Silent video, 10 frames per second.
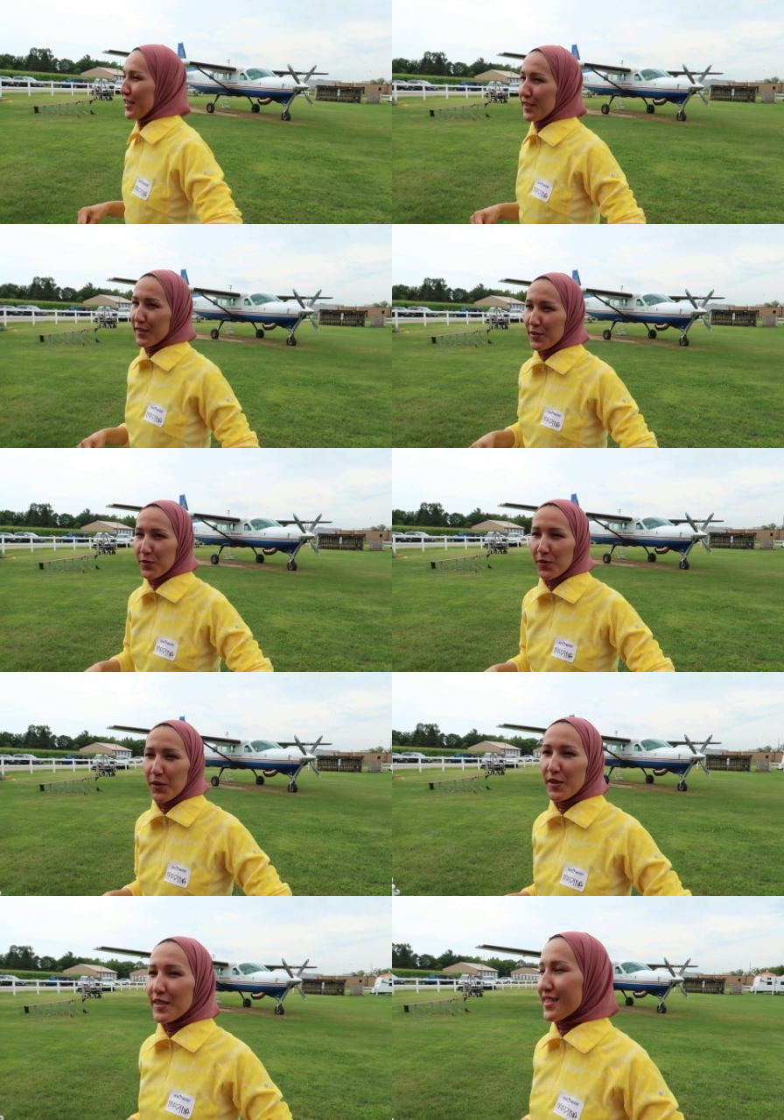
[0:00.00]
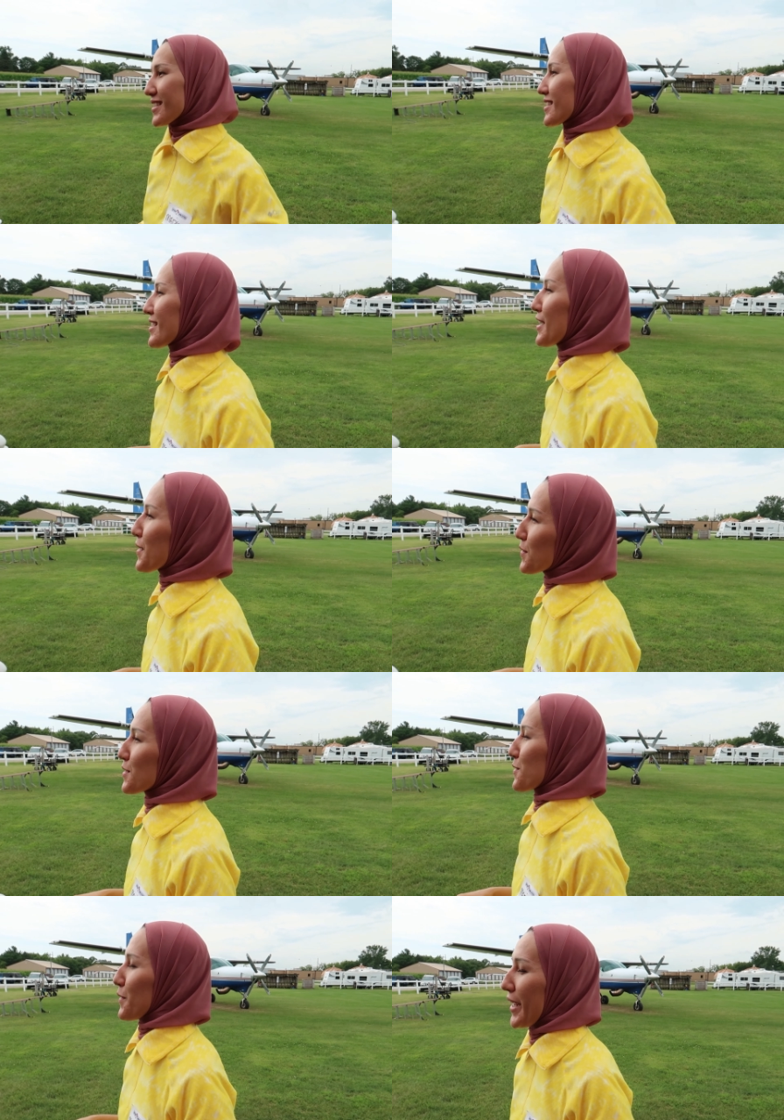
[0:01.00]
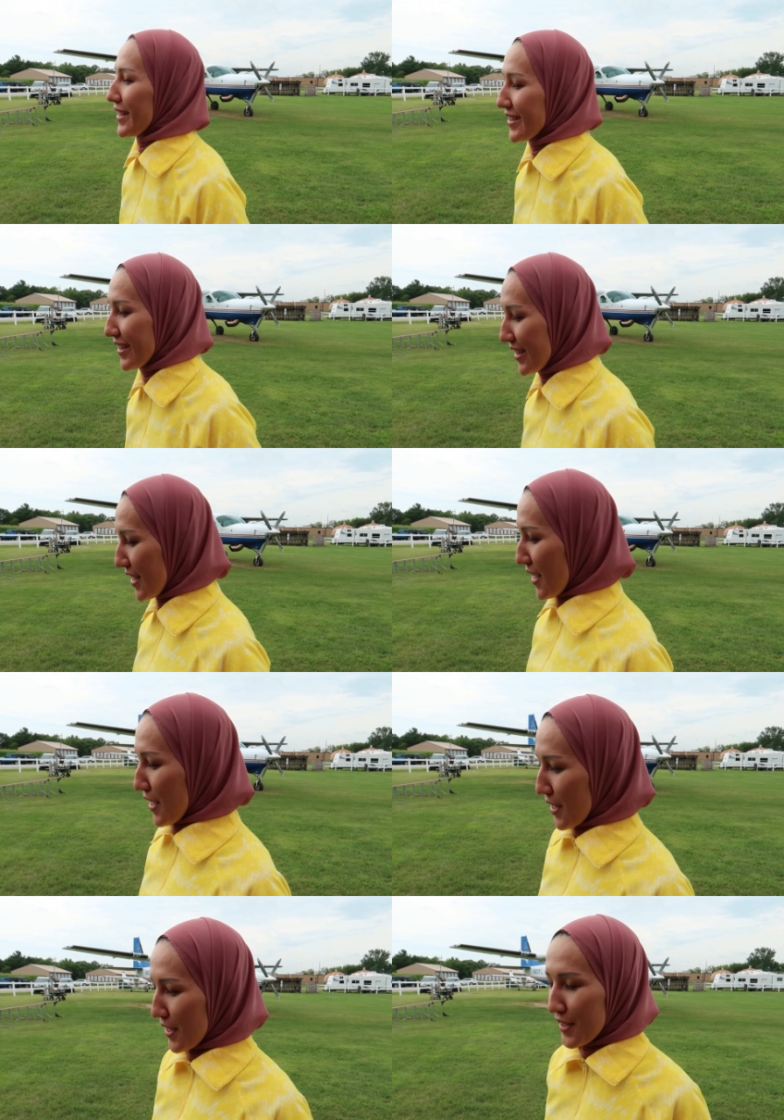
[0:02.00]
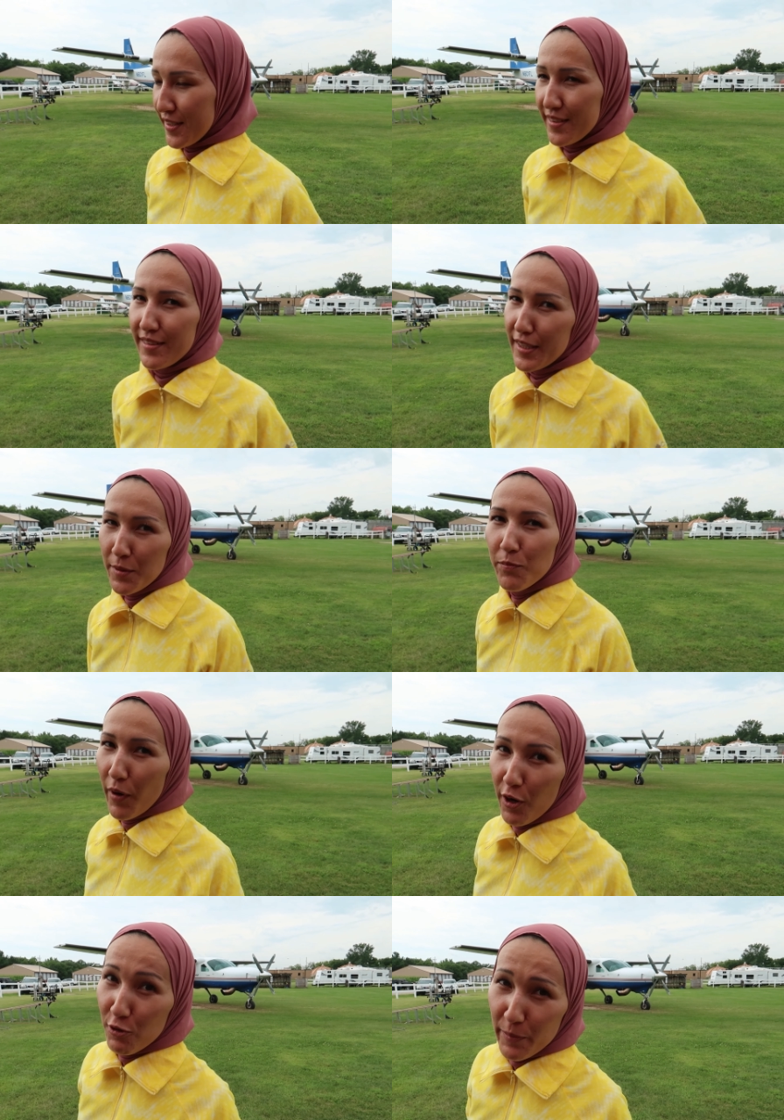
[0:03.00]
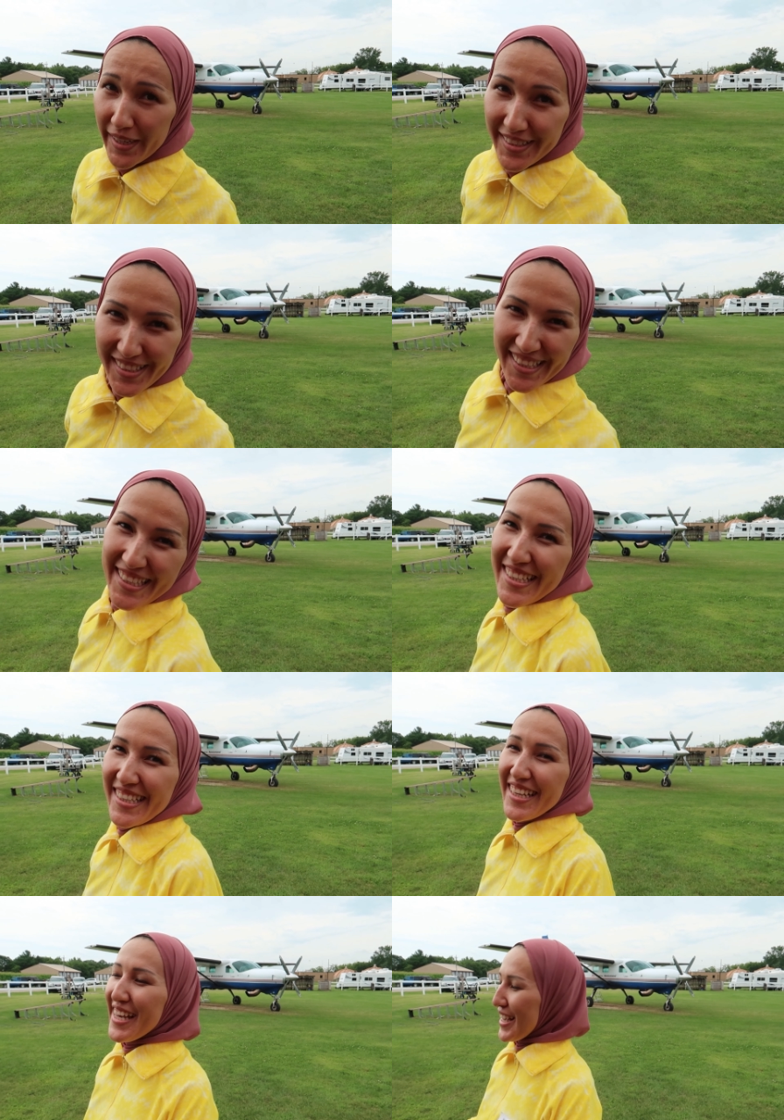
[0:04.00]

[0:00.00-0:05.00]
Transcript: How was it? It was, it was great. Uh, empowerment.